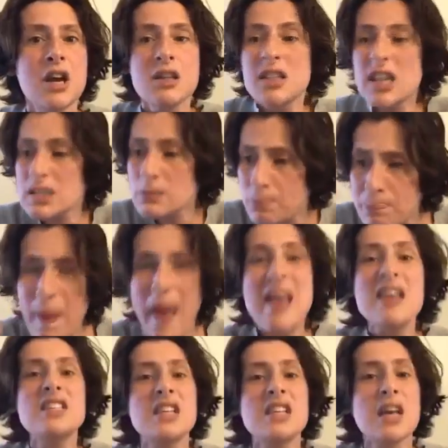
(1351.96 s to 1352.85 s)
These
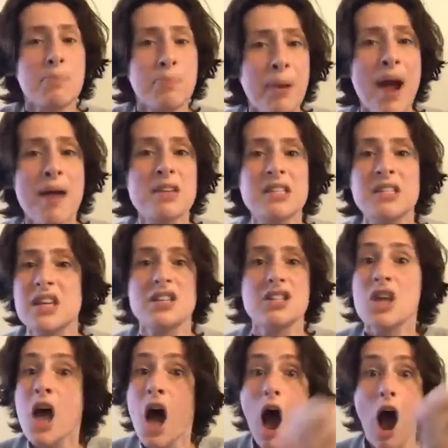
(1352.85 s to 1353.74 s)
basic
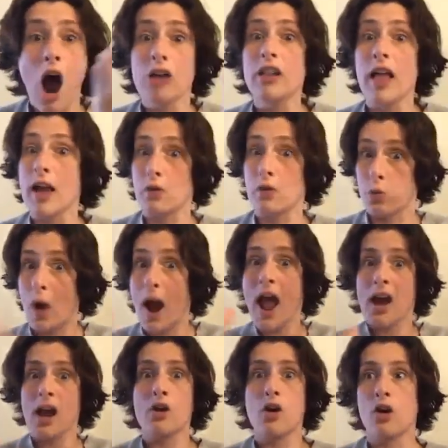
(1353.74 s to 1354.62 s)
premises are like
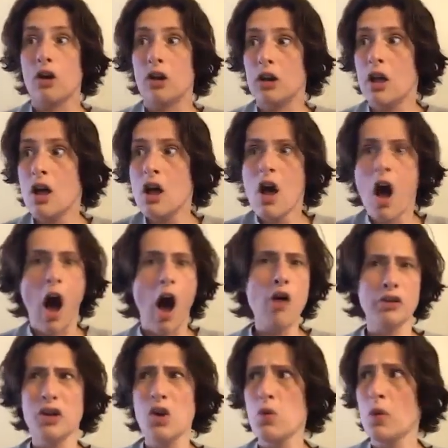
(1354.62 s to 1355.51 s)
radical.
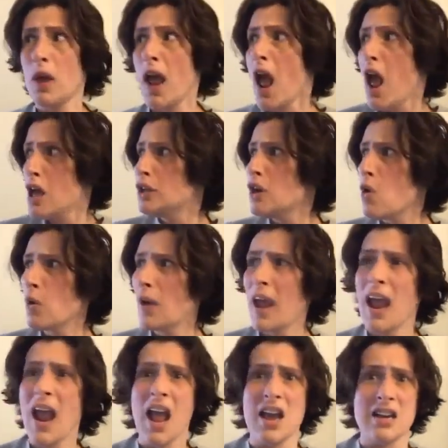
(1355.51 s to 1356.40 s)
Oh, you
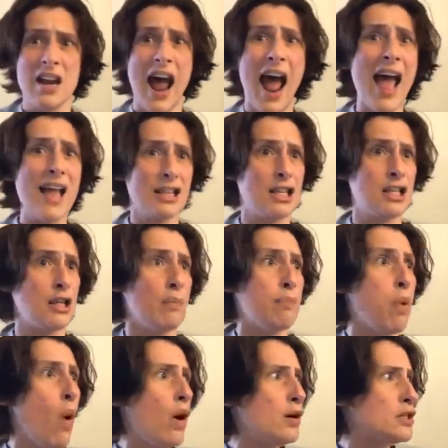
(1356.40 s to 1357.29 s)
can't not
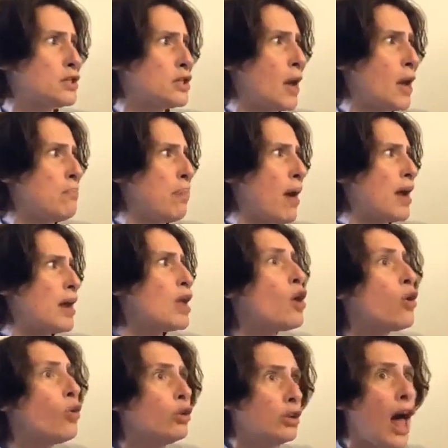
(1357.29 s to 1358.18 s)
support
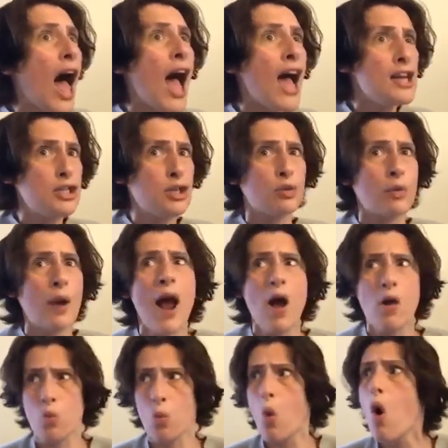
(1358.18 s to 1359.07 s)
somebody who lies
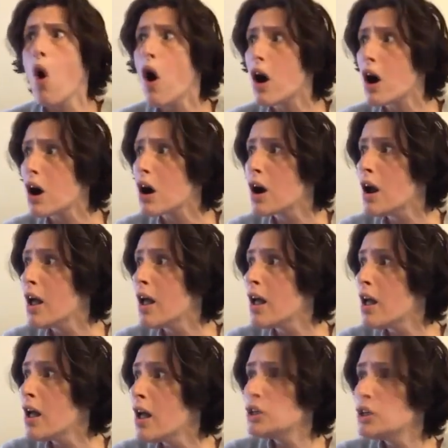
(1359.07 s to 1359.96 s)
around war.
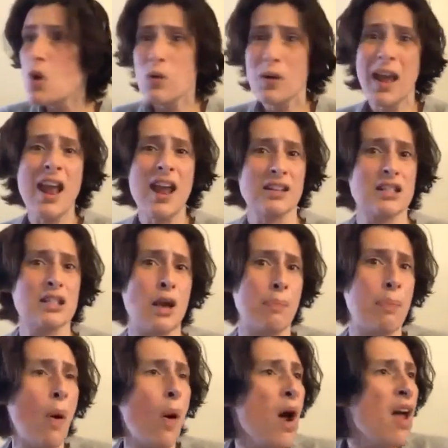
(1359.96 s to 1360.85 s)
You can't
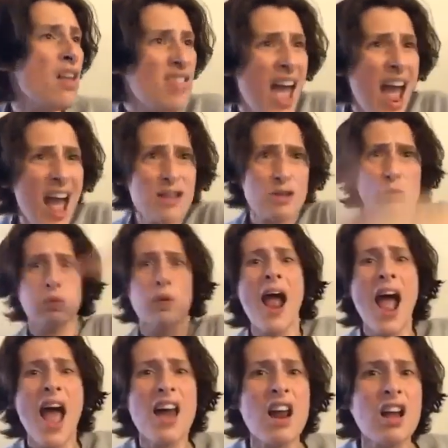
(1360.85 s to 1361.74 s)
support. That's
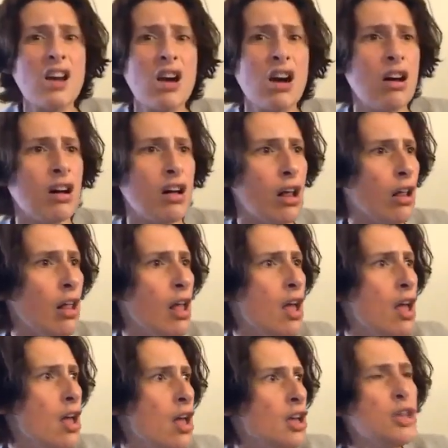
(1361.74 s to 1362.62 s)
radical.
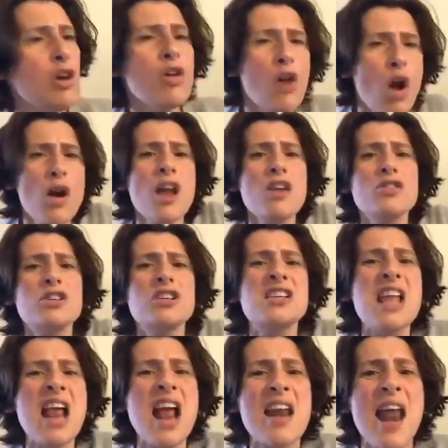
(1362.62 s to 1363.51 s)
You don't
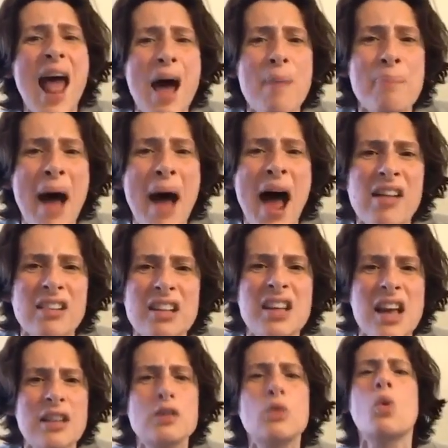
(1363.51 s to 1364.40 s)
understand how
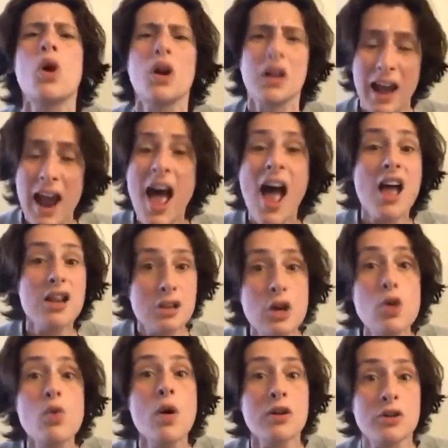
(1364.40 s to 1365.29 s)
politics work. Yeah, I
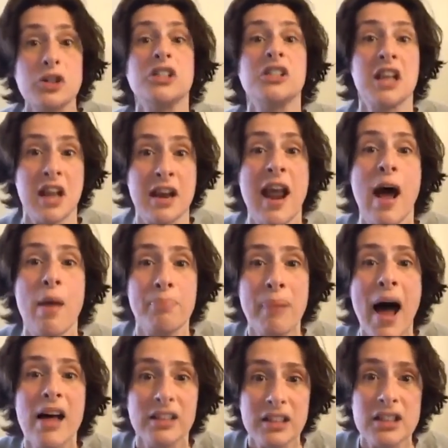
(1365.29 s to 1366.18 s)
do understand how
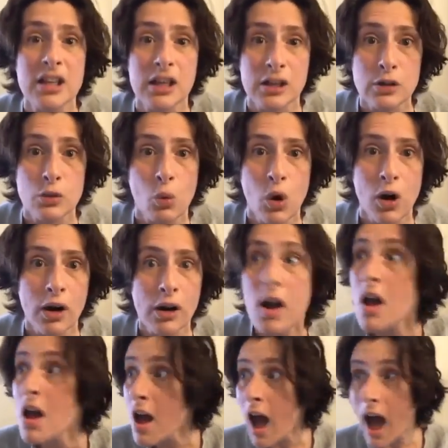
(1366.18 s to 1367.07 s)
politics work.
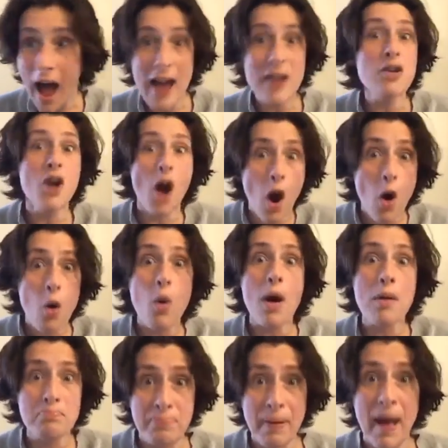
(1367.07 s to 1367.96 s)
I'm no
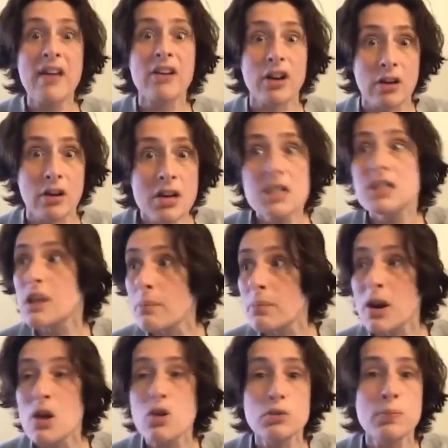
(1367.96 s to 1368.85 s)
one better,
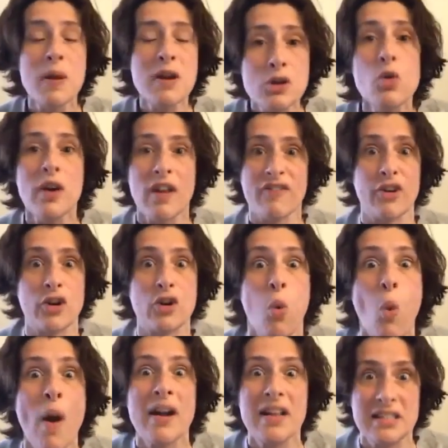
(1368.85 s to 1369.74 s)
somebody who's been doing it for
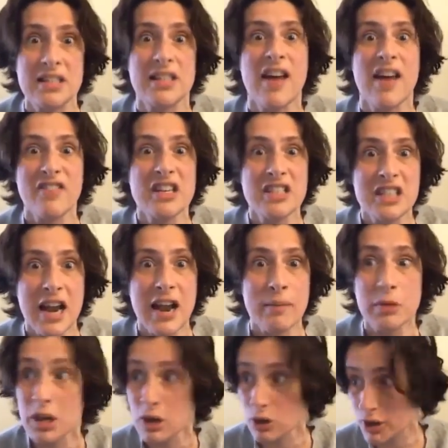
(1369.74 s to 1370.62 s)
27
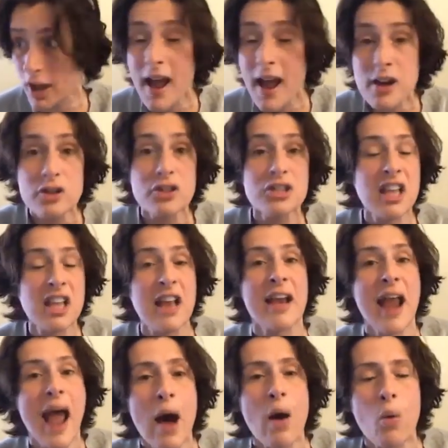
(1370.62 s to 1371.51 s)
damn years. I
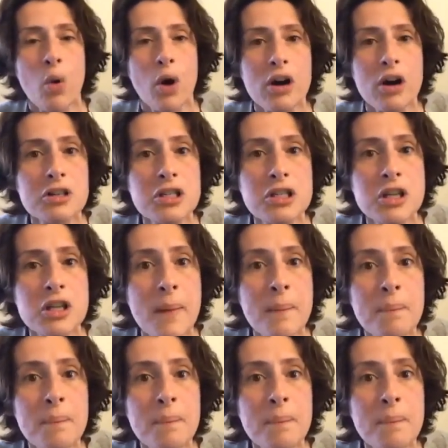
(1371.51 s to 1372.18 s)
understand how it works.